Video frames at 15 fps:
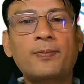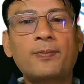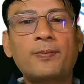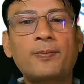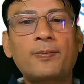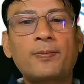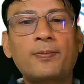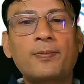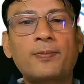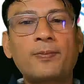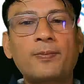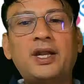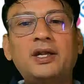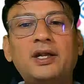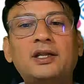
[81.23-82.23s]
to the
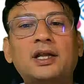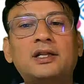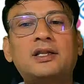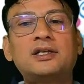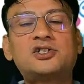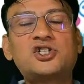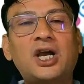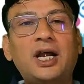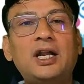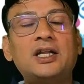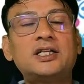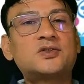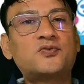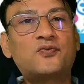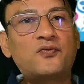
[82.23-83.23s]
parent that the child is
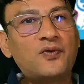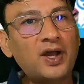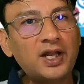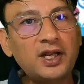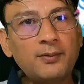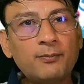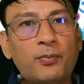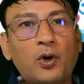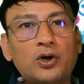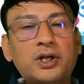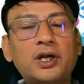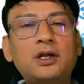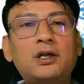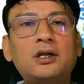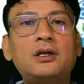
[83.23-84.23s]
very
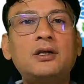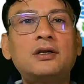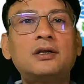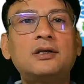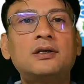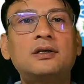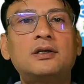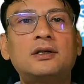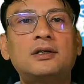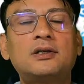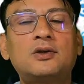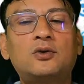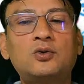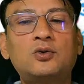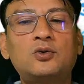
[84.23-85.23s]
important to
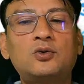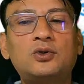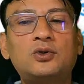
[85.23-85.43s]
them.